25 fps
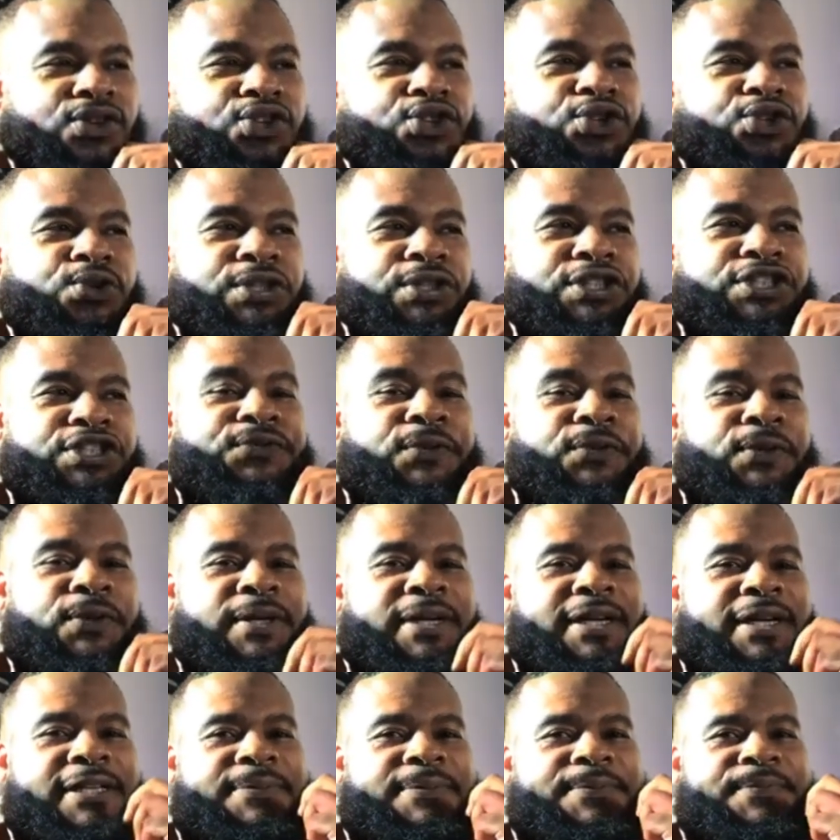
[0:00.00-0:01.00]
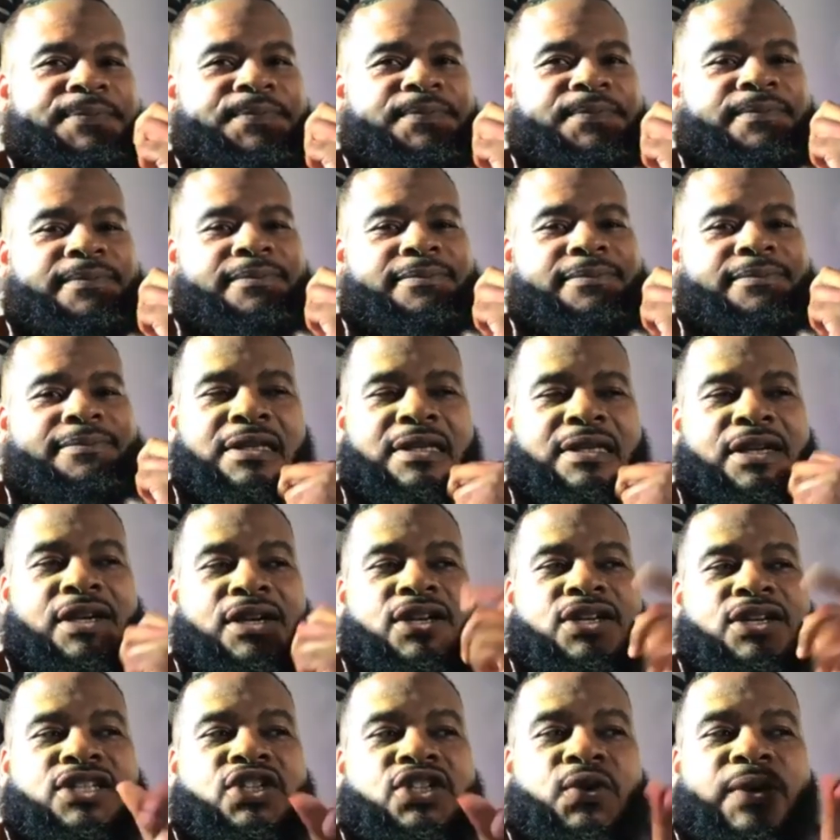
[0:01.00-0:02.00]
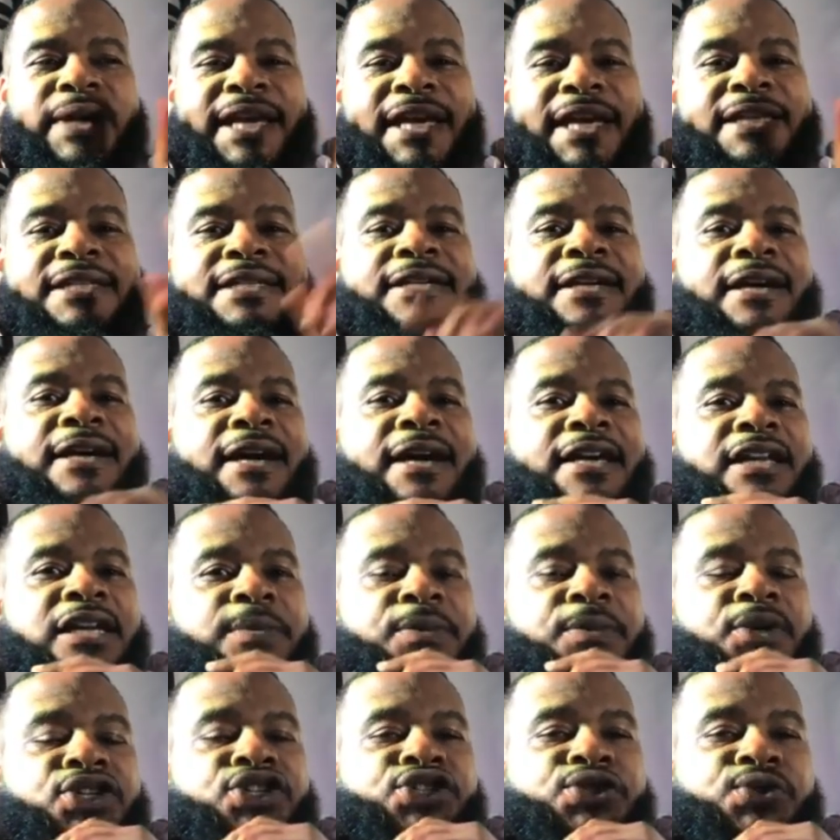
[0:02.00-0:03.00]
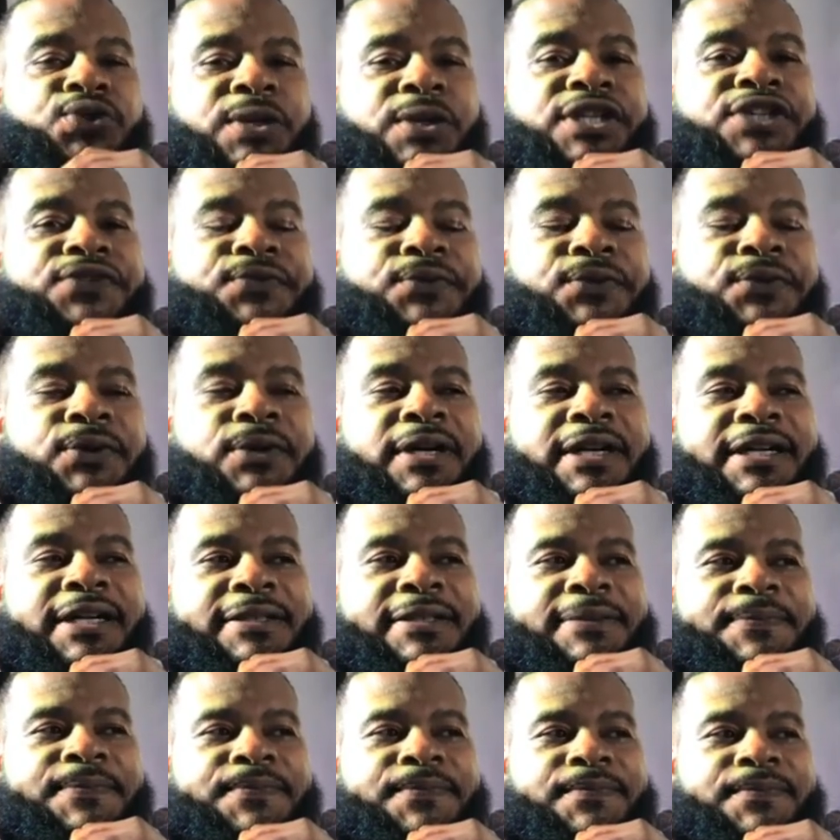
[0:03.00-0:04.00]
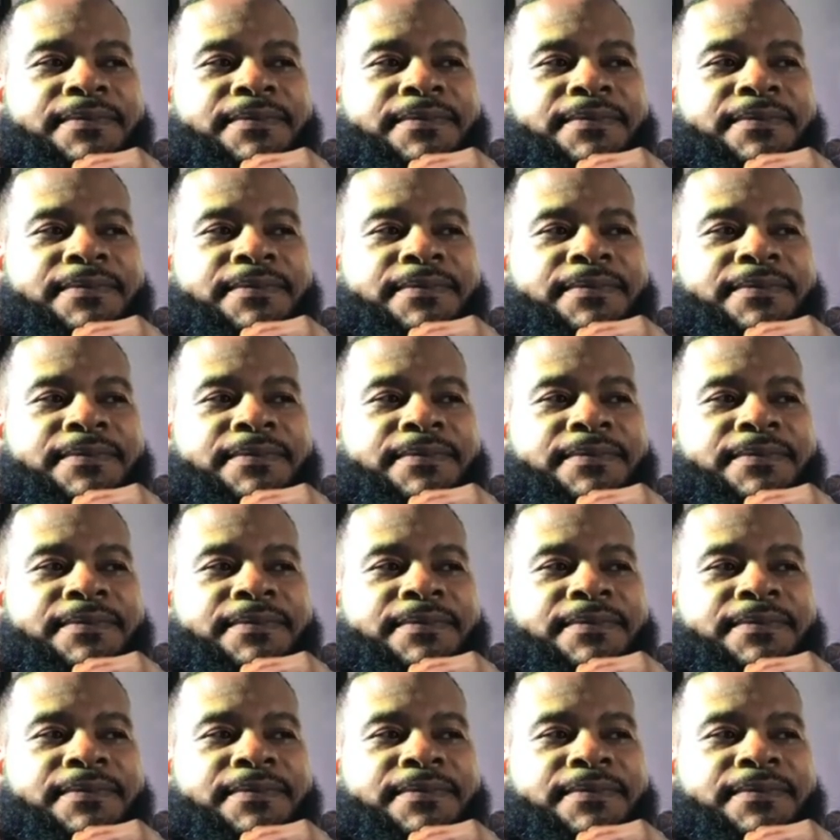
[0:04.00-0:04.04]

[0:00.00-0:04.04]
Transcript: George Floyd. So he's talking about George Floyd,